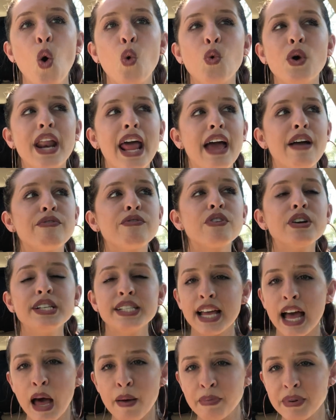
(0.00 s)
whatever is
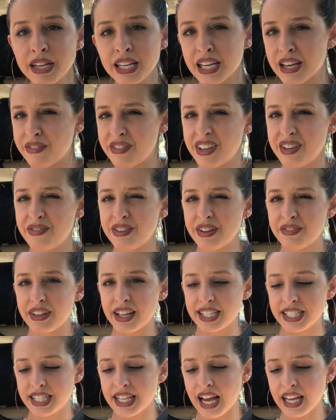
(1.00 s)
happening if even if
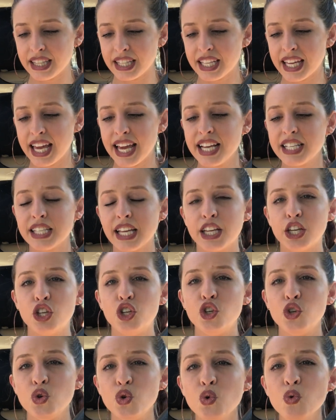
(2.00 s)
that's not the case like
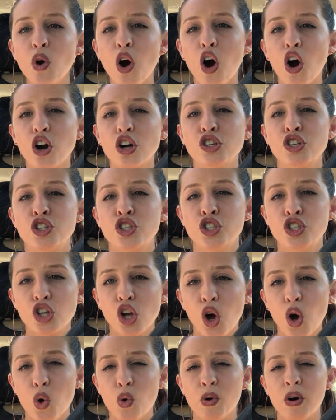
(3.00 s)
you are
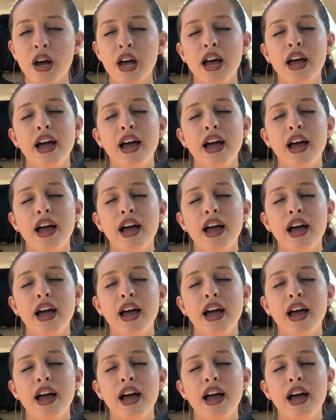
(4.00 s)
so